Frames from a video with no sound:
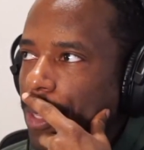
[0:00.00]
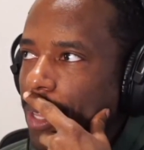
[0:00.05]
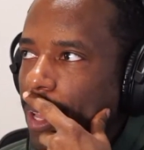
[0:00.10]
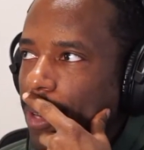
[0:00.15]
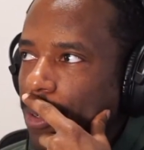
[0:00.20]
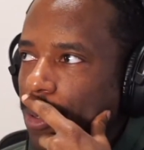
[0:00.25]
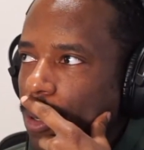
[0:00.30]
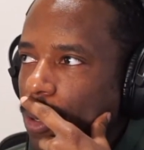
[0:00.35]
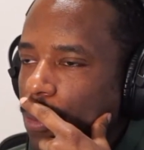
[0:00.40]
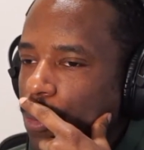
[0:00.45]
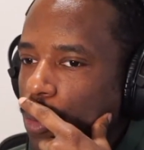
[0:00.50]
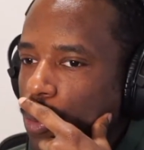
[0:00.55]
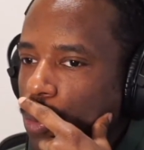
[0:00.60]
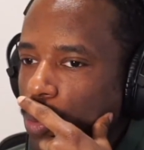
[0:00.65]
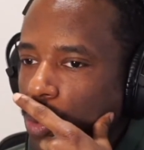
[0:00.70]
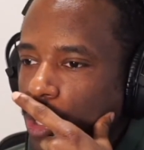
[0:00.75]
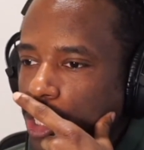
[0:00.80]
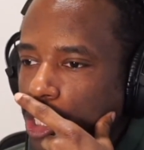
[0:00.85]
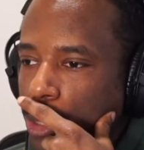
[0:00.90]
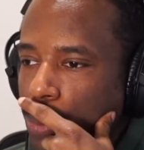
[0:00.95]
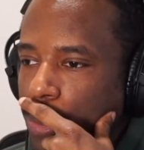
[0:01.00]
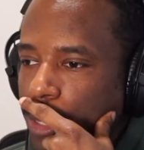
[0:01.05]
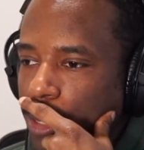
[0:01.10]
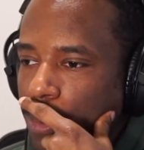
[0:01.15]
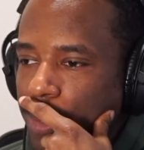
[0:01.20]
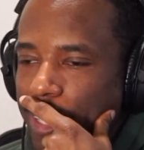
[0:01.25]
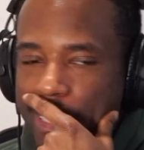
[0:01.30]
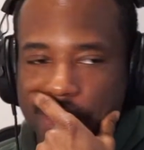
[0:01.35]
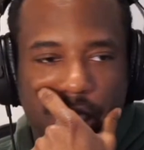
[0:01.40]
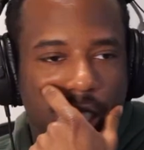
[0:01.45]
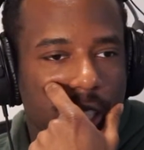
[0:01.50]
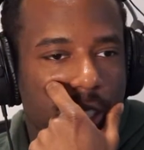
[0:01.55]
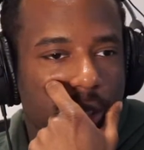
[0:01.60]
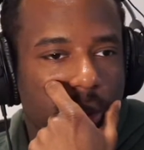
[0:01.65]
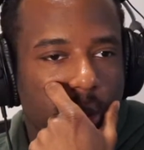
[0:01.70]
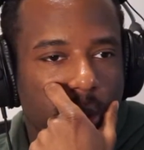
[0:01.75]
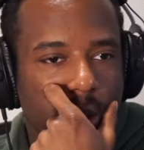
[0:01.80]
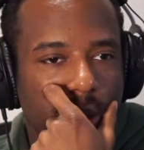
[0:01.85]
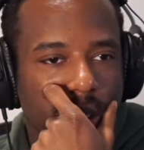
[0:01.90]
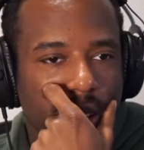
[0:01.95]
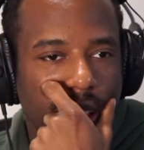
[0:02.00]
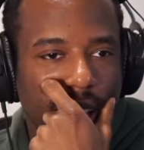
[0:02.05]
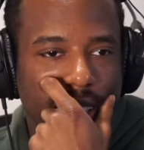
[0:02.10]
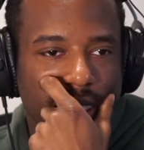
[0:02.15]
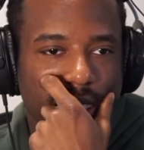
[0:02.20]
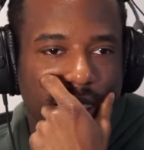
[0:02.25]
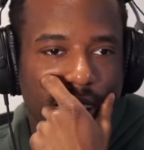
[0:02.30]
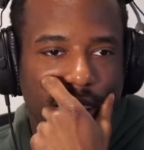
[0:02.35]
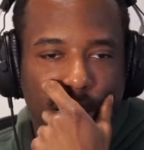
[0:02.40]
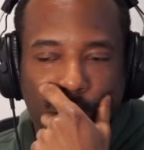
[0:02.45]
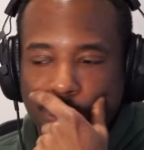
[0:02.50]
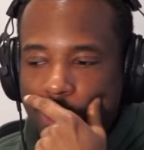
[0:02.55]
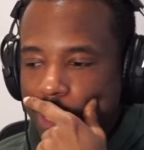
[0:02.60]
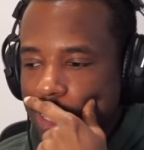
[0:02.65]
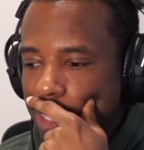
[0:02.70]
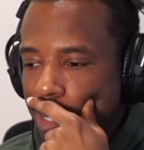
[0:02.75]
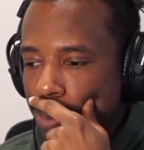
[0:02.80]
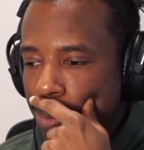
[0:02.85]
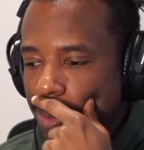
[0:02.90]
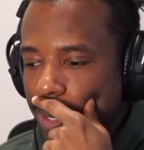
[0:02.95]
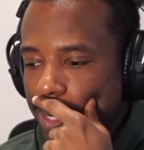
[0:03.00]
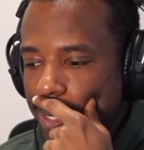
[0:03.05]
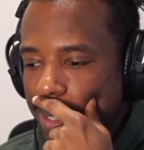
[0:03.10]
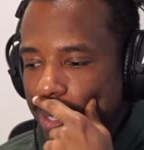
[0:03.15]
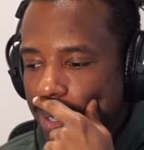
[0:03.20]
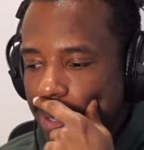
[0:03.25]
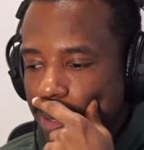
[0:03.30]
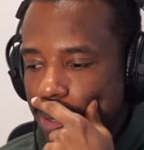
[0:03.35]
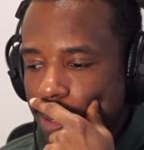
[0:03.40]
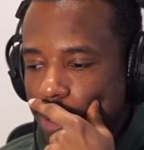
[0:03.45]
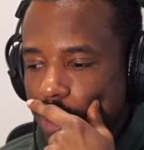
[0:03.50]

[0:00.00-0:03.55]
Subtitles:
I don't know if what you put on my Discord. Actually, I could pull it up right now.